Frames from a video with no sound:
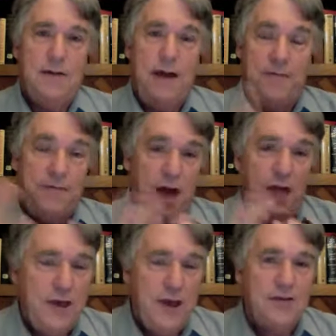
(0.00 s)
If
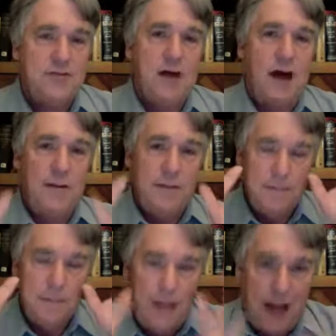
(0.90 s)
nothing is done,
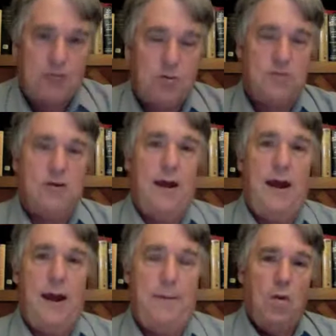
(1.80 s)
that's what's going
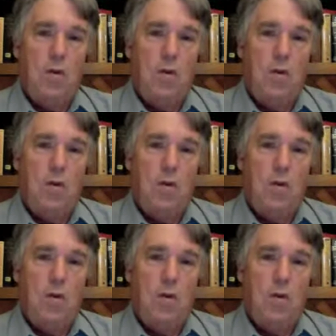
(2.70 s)
to happen.